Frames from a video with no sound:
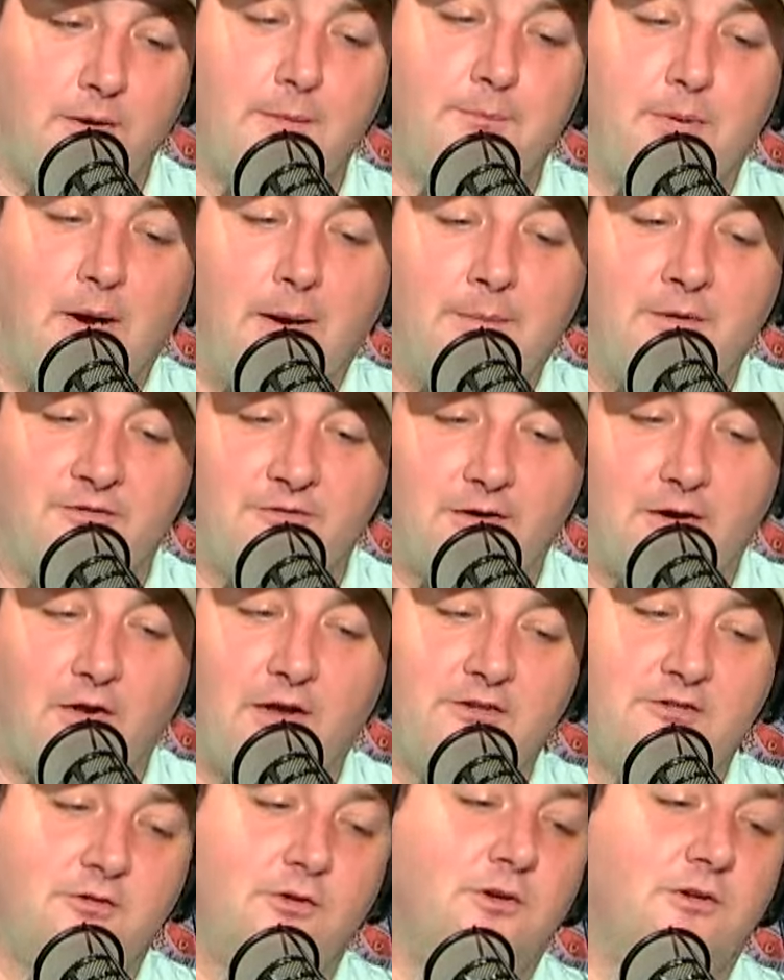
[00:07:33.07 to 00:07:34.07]
But a bummer for
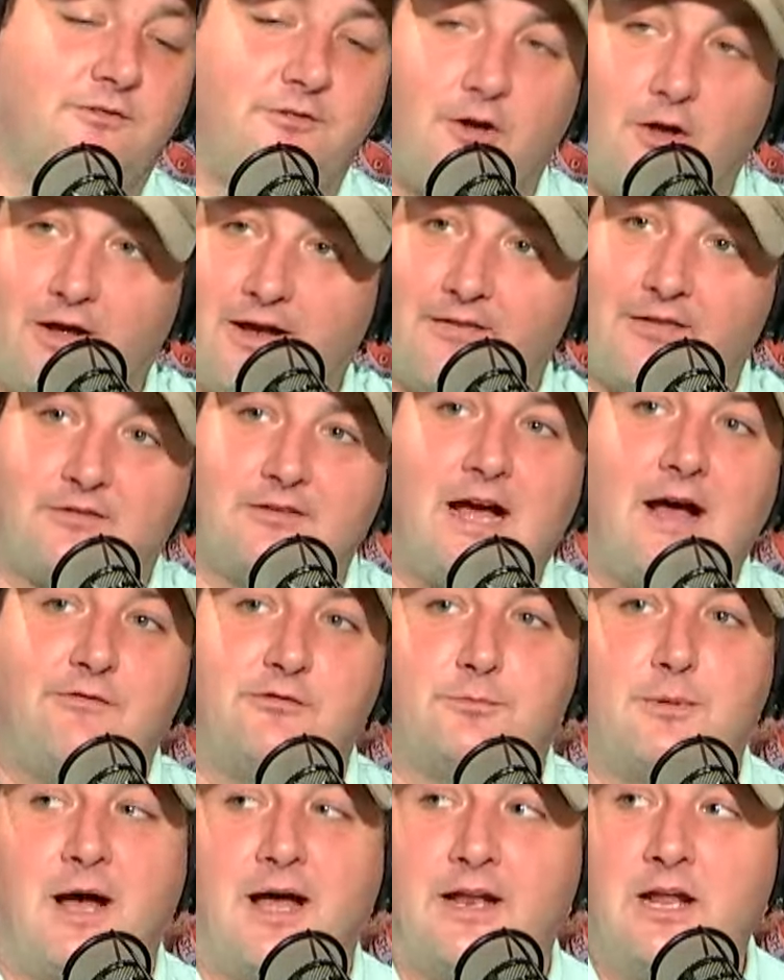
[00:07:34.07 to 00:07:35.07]
LSU to fall out of the top
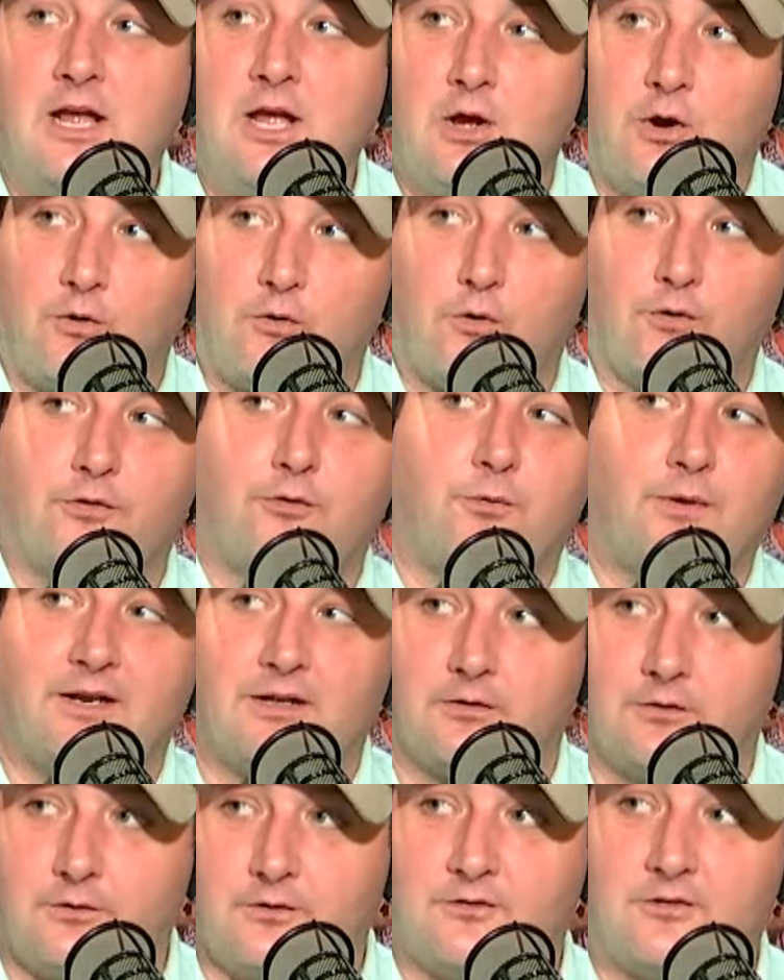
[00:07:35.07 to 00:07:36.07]
spot on one three
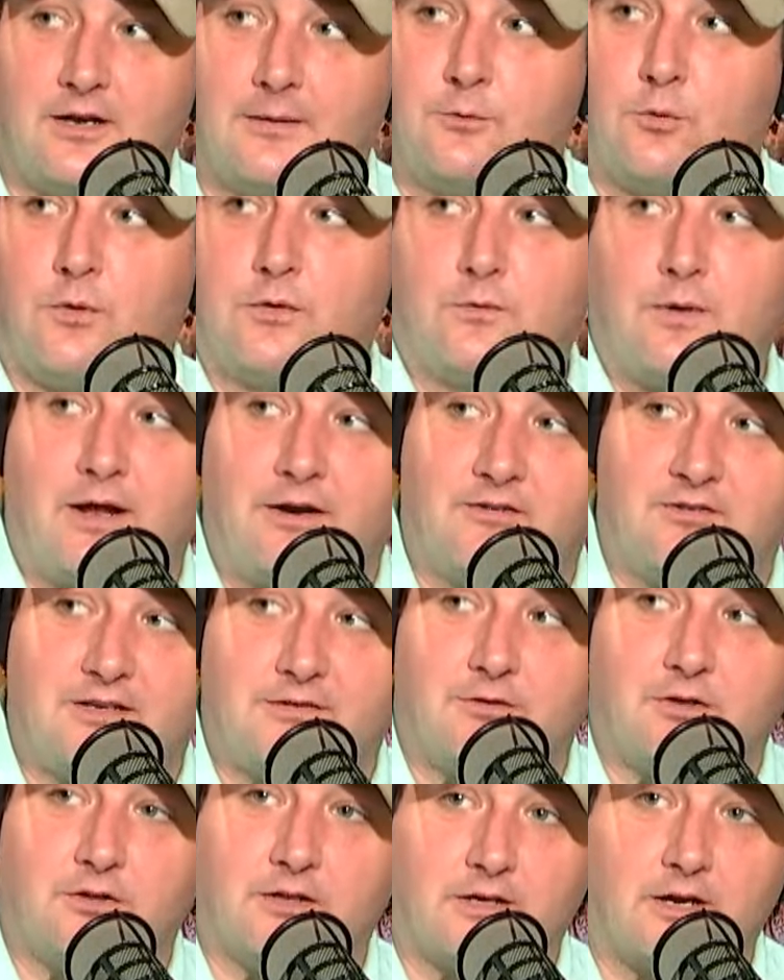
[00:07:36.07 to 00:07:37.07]
to lose the number one wide
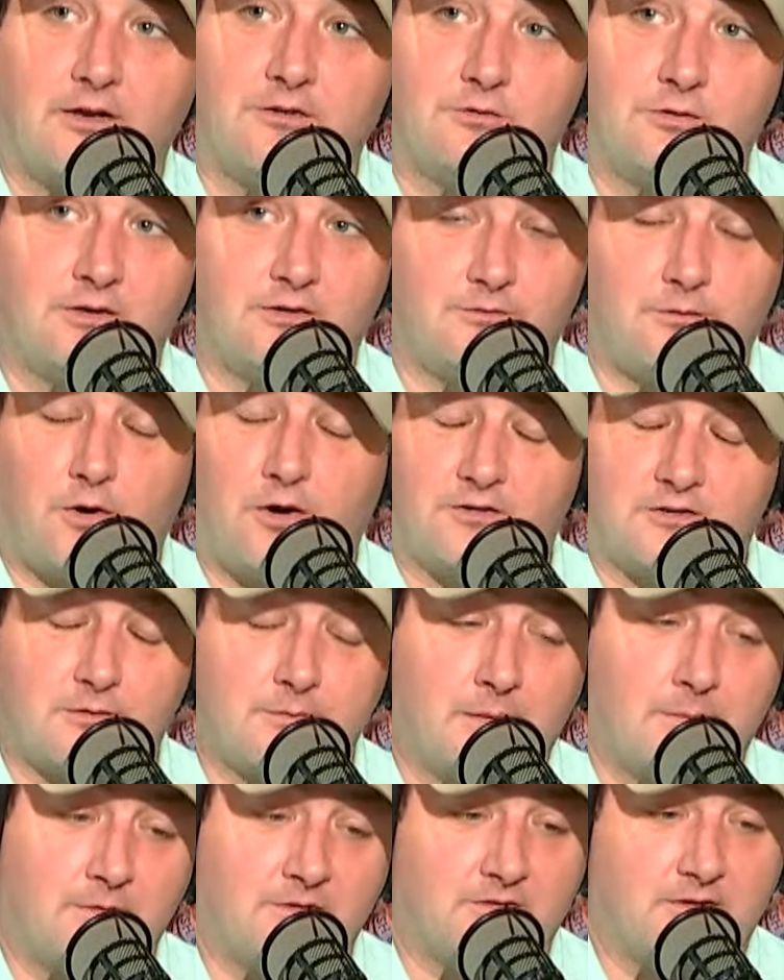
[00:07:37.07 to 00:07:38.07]
receiver in the country as far as
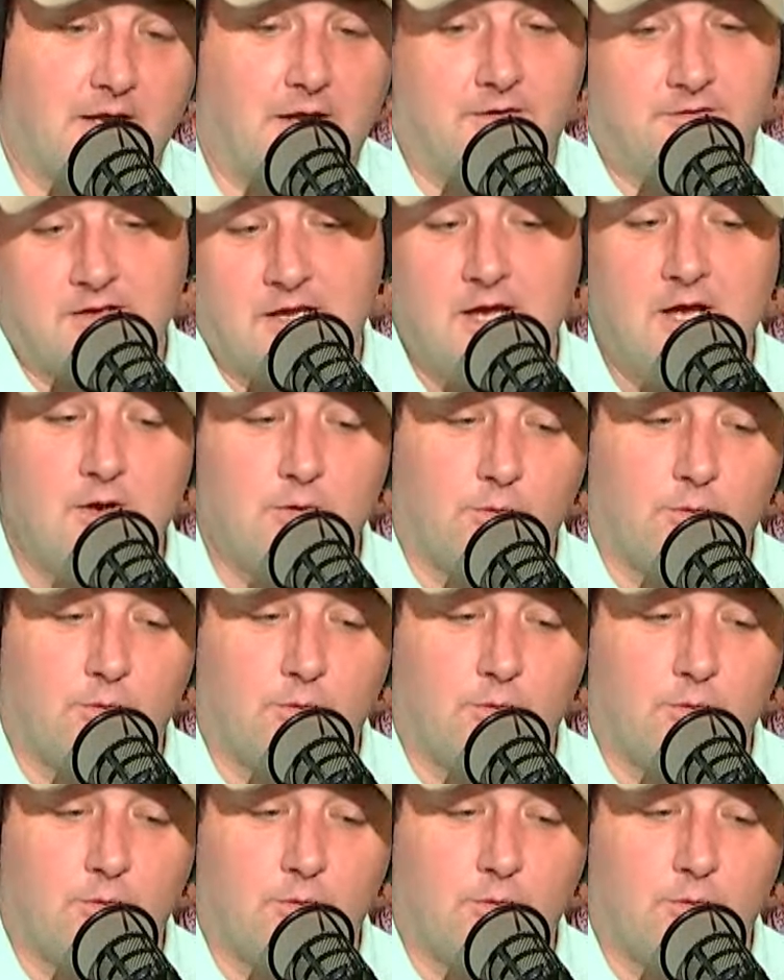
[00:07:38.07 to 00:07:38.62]
commitments goes.